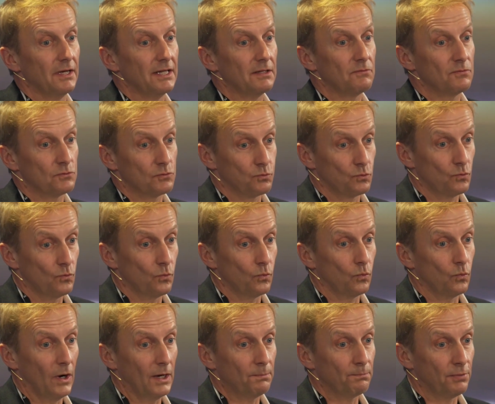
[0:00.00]
it's
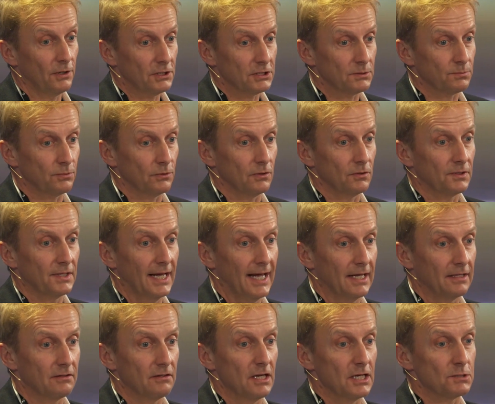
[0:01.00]
quite possible
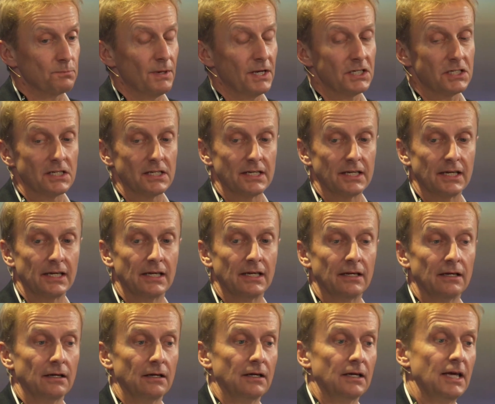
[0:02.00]
that
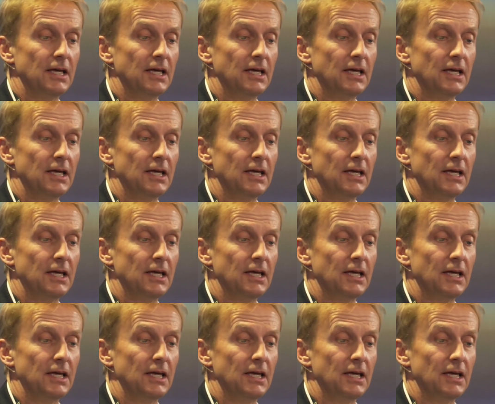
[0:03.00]
especially